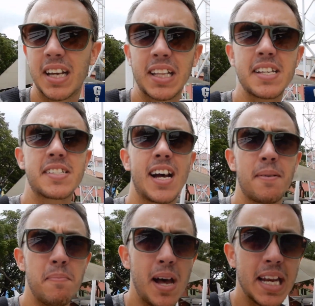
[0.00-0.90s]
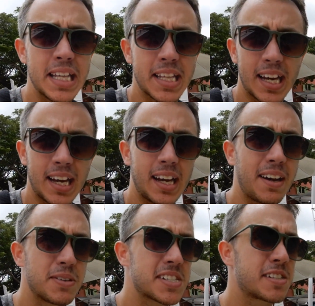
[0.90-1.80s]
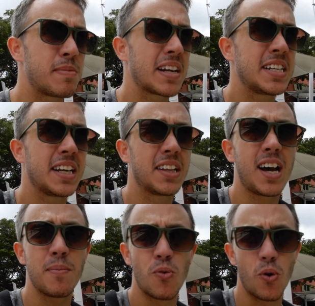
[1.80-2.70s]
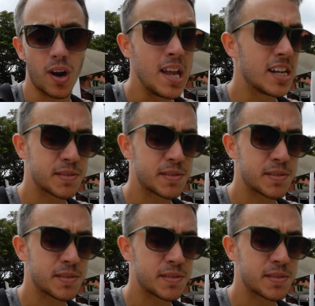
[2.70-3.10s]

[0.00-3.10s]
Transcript: At least not many. That I was expecting a lot more,